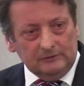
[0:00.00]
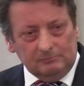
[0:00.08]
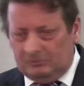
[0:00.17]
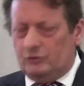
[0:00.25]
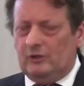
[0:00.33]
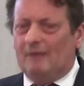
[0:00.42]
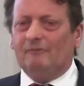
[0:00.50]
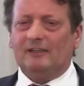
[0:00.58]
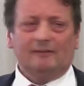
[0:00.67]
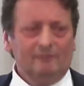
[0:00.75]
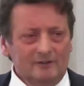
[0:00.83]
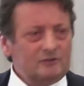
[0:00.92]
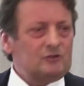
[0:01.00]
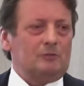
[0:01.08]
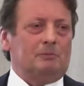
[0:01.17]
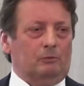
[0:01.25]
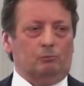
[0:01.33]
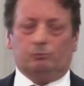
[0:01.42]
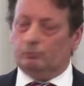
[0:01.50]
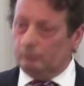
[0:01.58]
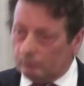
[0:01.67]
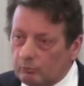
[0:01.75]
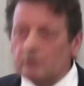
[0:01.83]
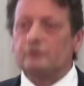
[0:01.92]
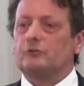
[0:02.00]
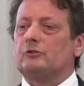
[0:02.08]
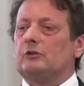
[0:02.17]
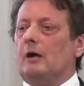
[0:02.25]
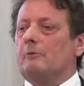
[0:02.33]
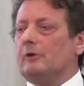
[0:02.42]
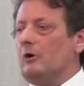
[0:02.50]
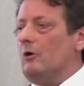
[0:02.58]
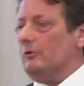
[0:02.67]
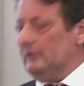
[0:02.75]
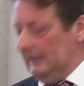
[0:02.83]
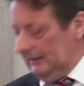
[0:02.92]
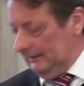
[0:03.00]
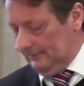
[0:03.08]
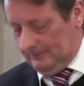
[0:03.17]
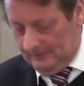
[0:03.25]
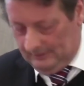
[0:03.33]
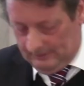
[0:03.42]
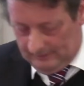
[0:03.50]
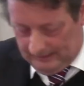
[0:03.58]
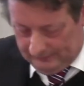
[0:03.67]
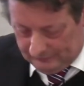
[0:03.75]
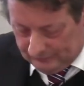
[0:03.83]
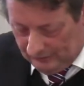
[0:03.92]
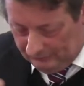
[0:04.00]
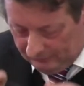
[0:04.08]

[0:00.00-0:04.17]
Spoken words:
but you haven't given it to me. What's going on here? And so